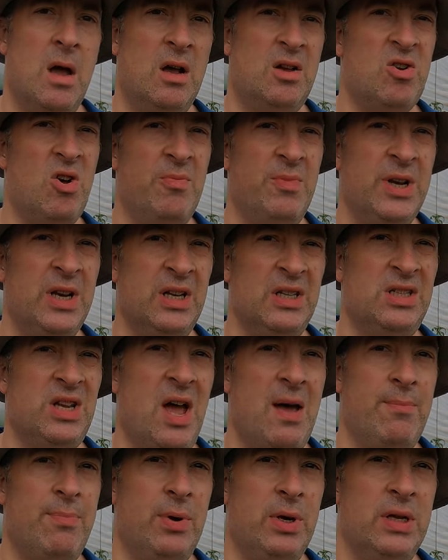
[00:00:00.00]
A common
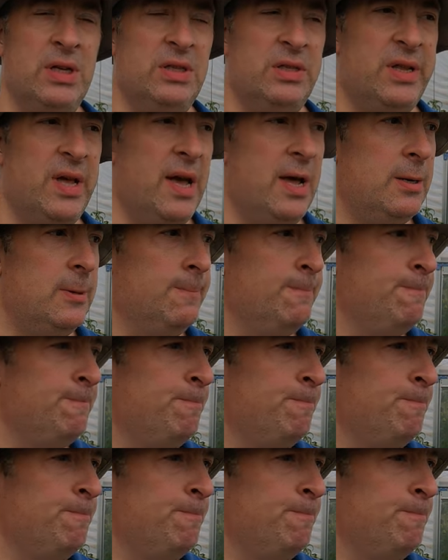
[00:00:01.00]
example is that